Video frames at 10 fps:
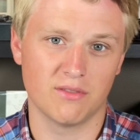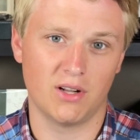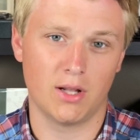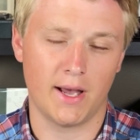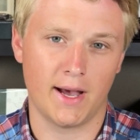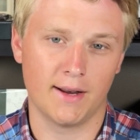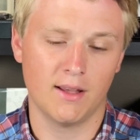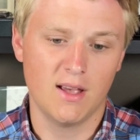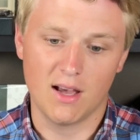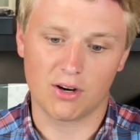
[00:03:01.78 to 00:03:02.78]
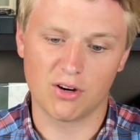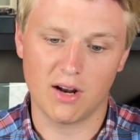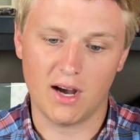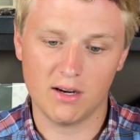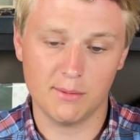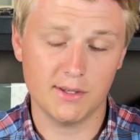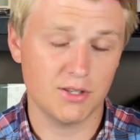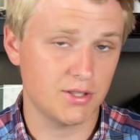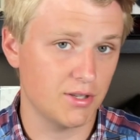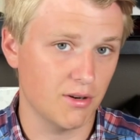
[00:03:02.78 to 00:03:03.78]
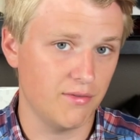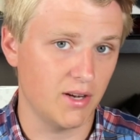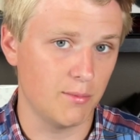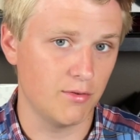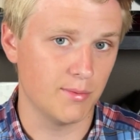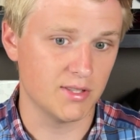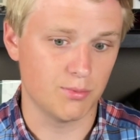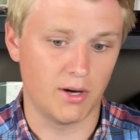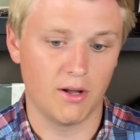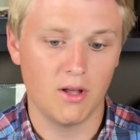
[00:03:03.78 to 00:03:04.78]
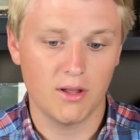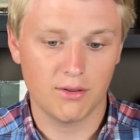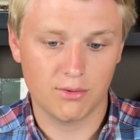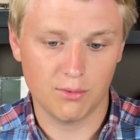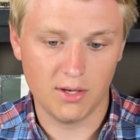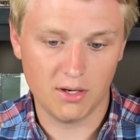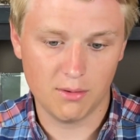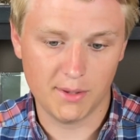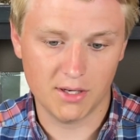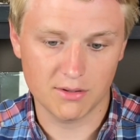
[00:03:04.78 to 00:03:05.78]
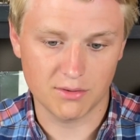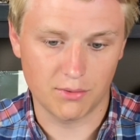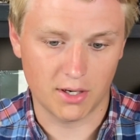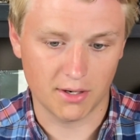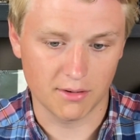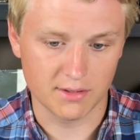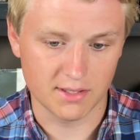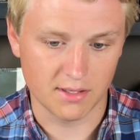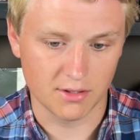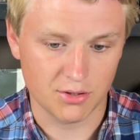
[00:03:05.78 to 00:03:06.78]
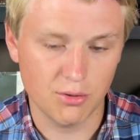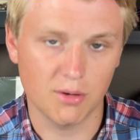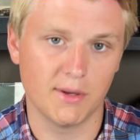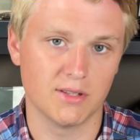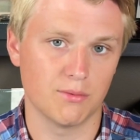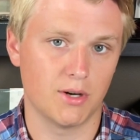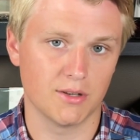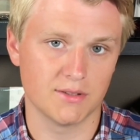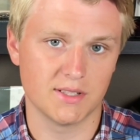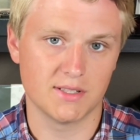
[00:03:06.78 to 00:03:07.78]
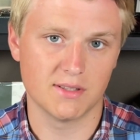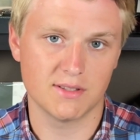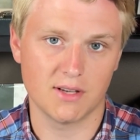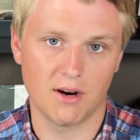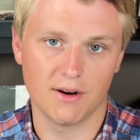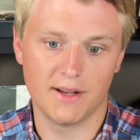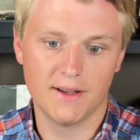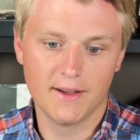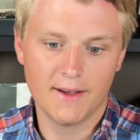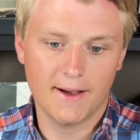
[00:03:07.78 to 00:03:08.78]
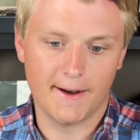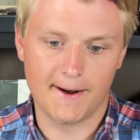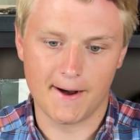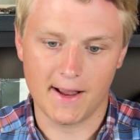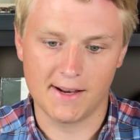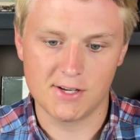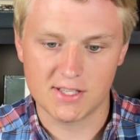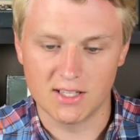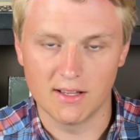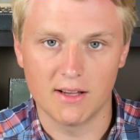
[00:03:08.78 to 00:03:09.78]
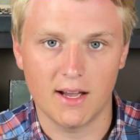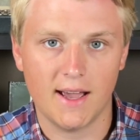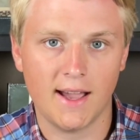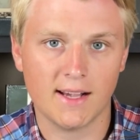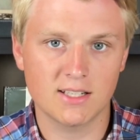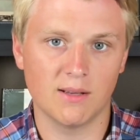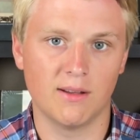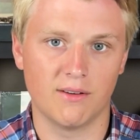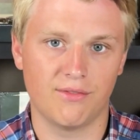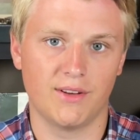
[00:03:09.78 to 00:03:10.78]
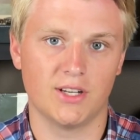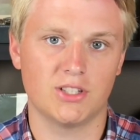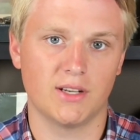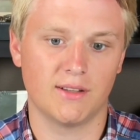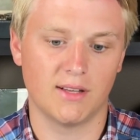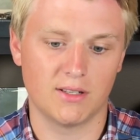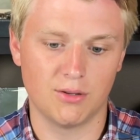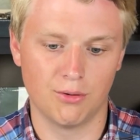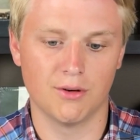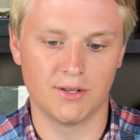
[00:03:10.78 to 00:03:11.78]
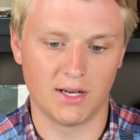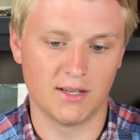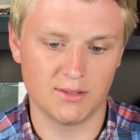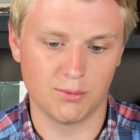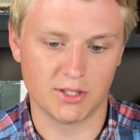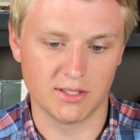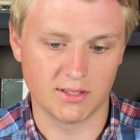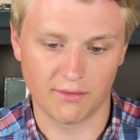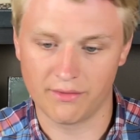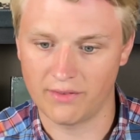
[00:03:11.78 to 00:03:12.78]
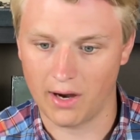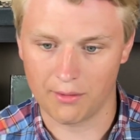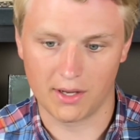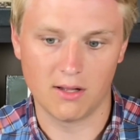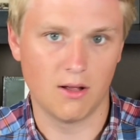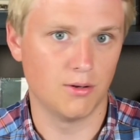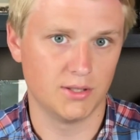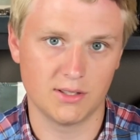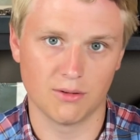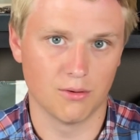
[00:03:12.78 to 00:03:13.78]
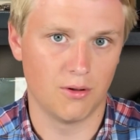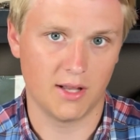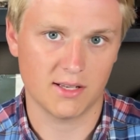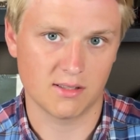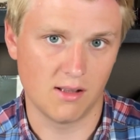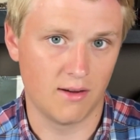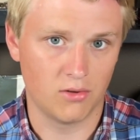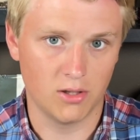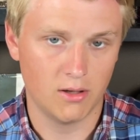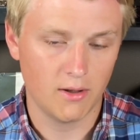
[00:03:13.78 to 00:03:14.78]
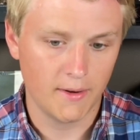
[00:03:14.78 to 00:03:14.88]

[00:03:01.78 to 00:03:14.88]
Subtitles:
I'll add a chronometer certified movement as well, 300 meters of water or 200 meters of water resistance, sorry, and just the excellent finishing that Tudor does, which is very close to Rolex level.